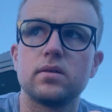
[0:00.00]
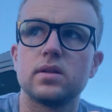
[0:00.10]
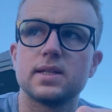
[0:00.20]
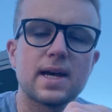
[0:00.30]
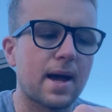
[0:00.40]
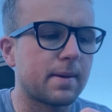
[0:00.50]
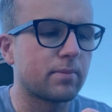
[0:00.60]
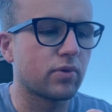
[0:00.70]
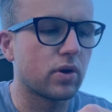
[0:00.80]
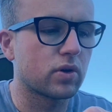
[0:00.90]
the timing
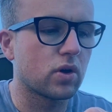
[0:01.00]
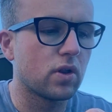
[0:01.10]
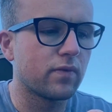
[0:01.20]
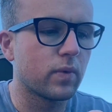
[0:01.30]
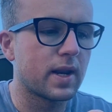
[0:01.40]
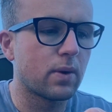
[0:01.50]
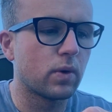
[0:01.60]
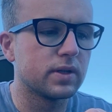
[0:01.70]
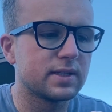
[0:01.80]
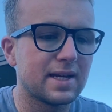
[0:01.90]
protocol of when I
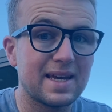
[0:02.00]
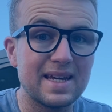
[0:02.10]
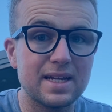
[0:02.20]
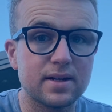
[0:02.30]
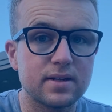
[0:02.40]
want to eat.